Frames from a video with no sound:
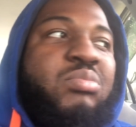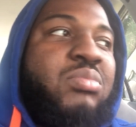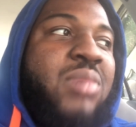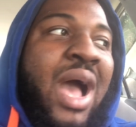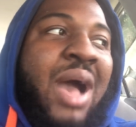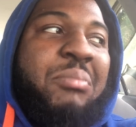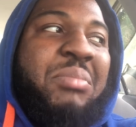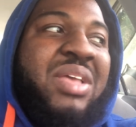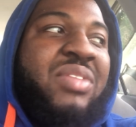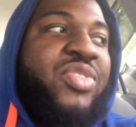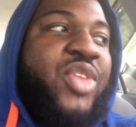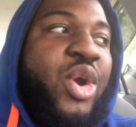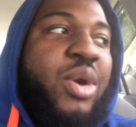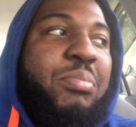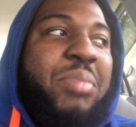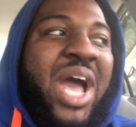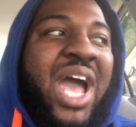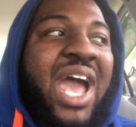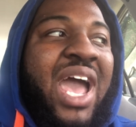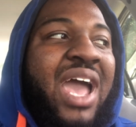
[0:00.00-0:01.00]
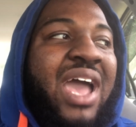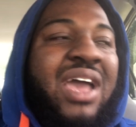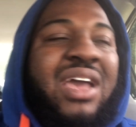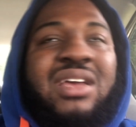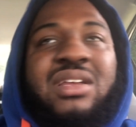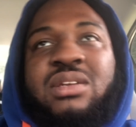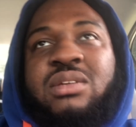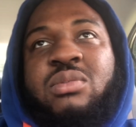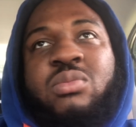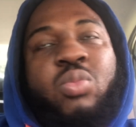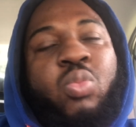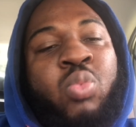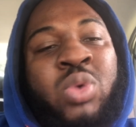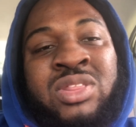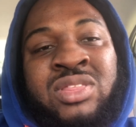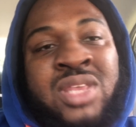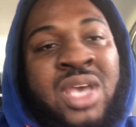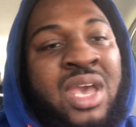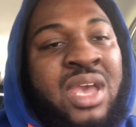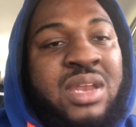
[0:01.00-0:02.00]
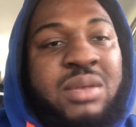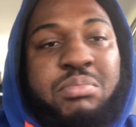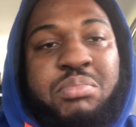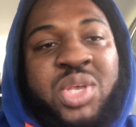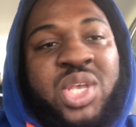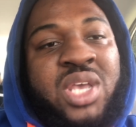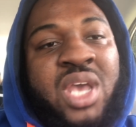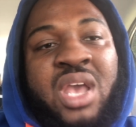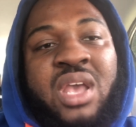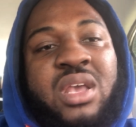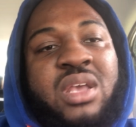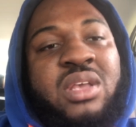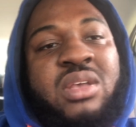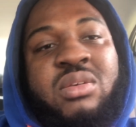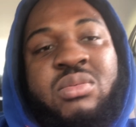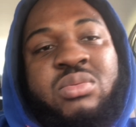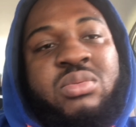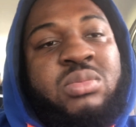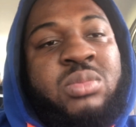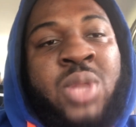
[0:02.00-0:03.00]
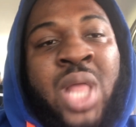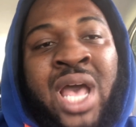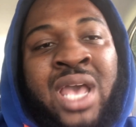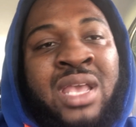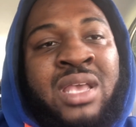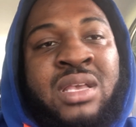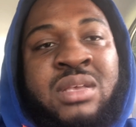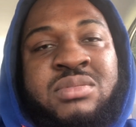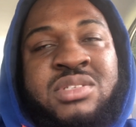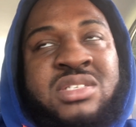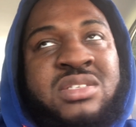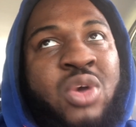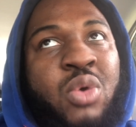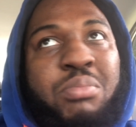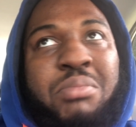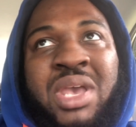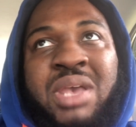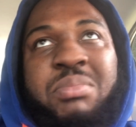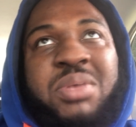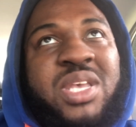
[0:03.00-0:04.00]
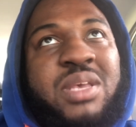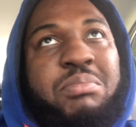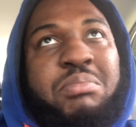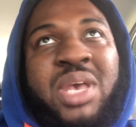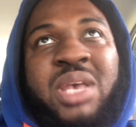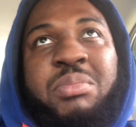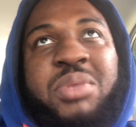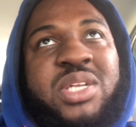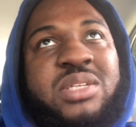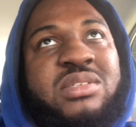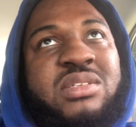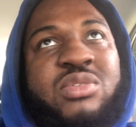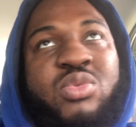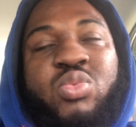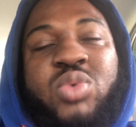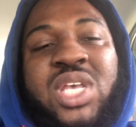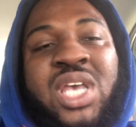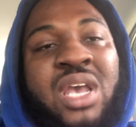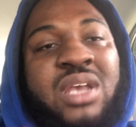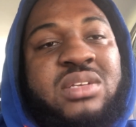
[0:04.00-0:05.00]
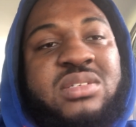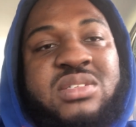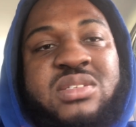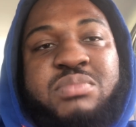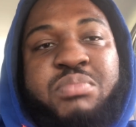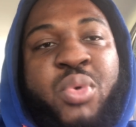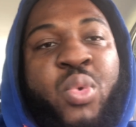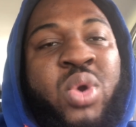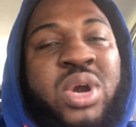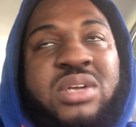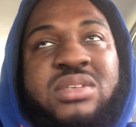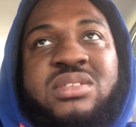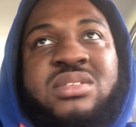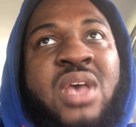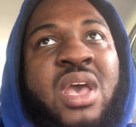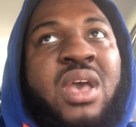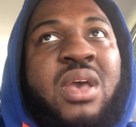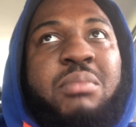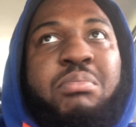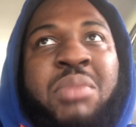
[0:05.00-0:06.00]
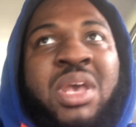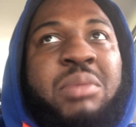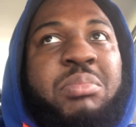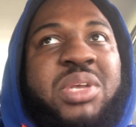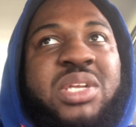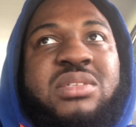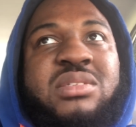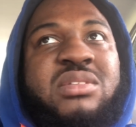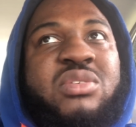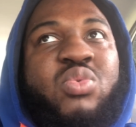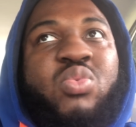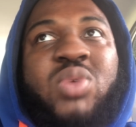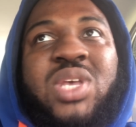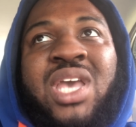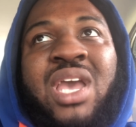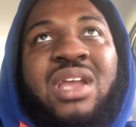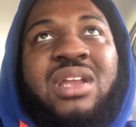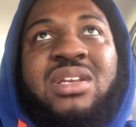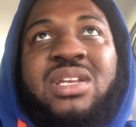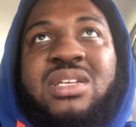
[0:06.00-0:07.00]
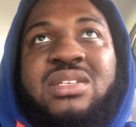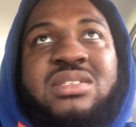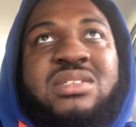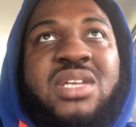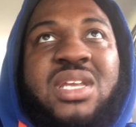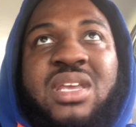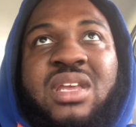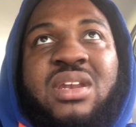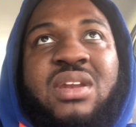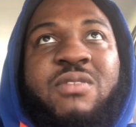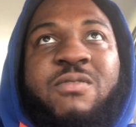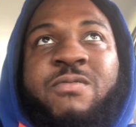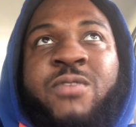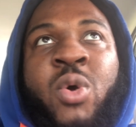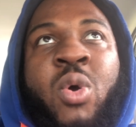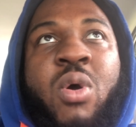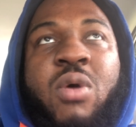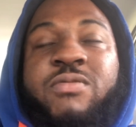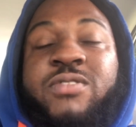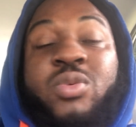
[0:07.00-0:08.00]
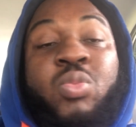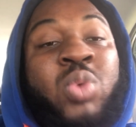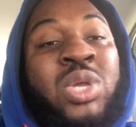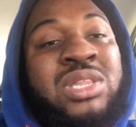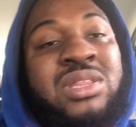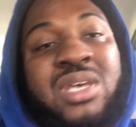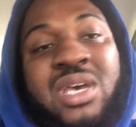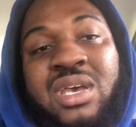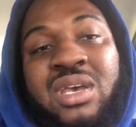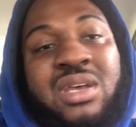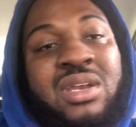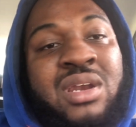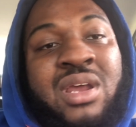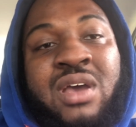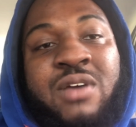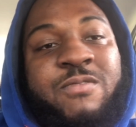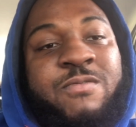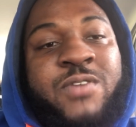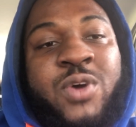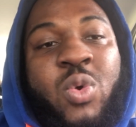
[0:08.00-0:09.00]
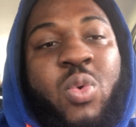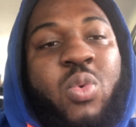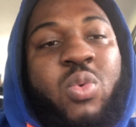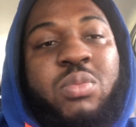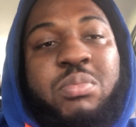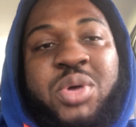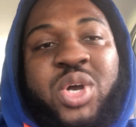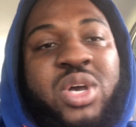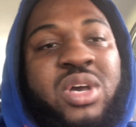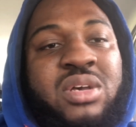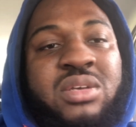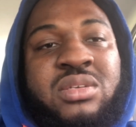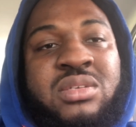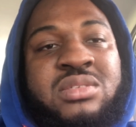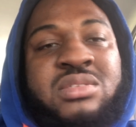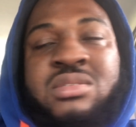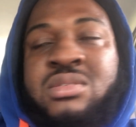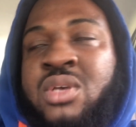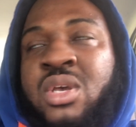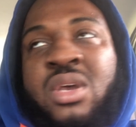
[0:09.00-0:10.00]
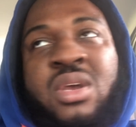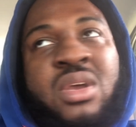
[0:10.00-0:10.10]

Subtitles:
I mean, they're behind with the NBA. Like, so maybe 2K Sports, maybe 2K needs to get involved with the NFL, because